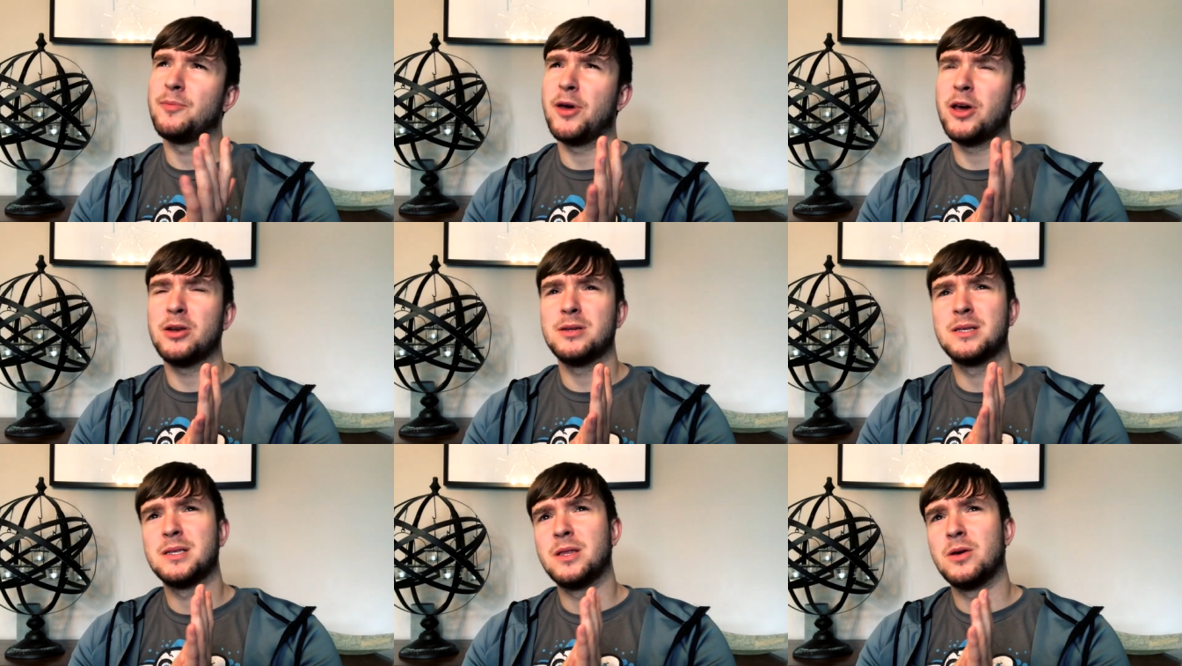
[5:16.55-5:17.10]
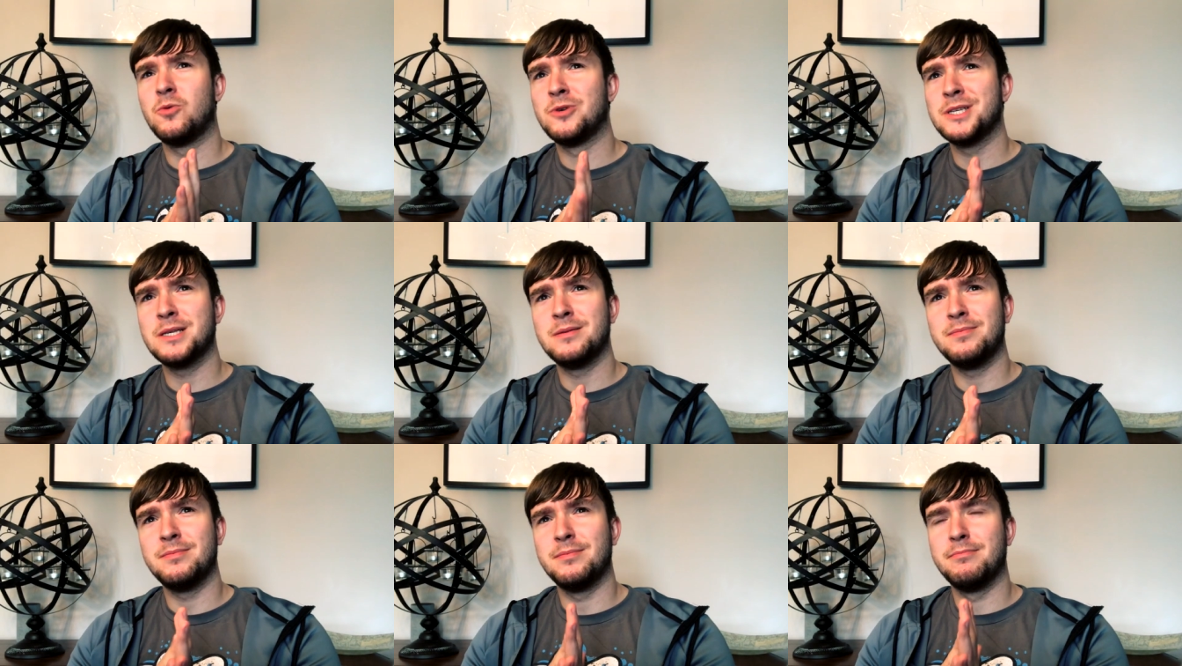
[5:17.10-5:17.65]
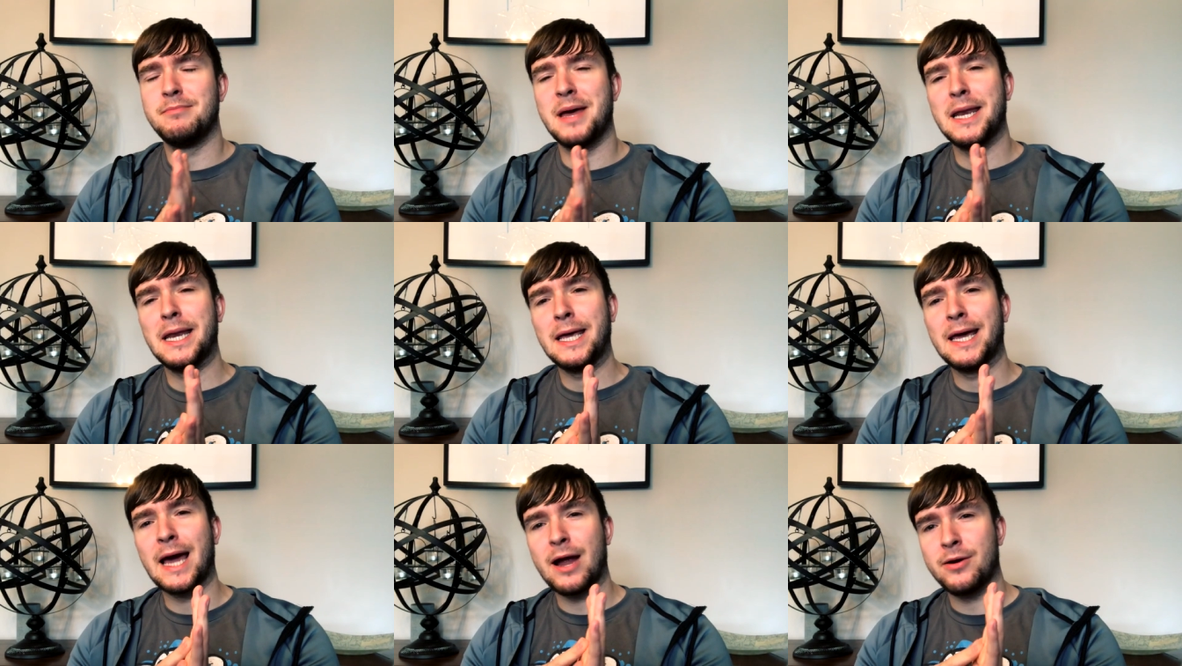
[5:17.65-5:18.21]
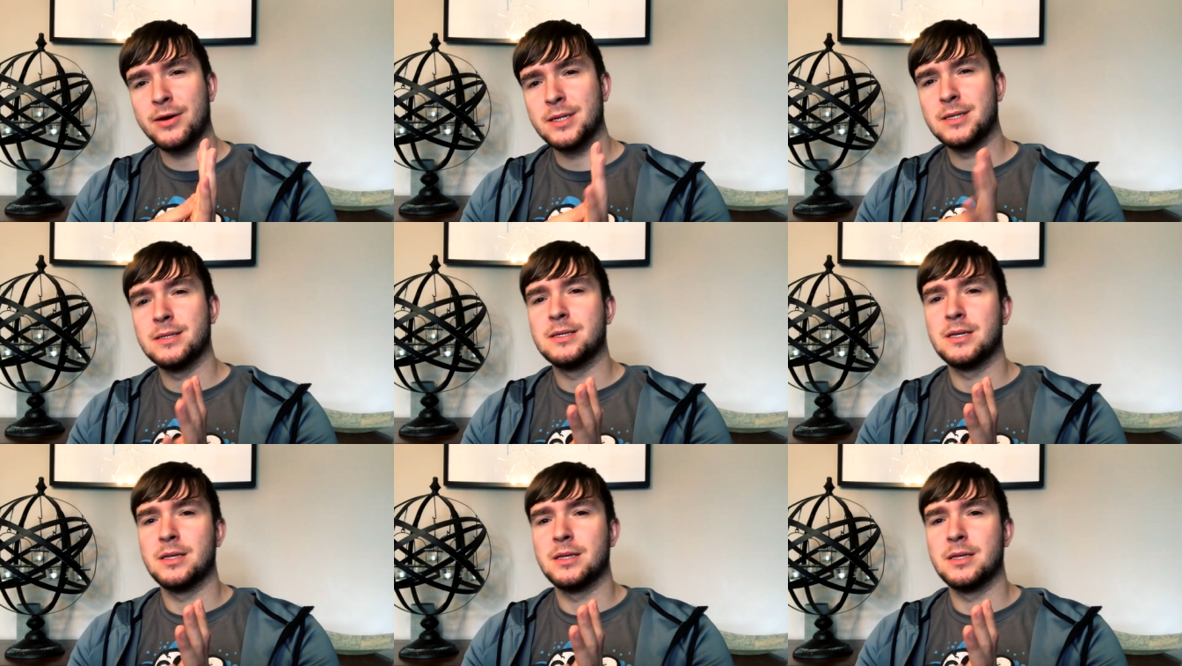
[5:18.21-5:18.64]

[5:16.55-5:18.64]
to be honest, there wasn't many characters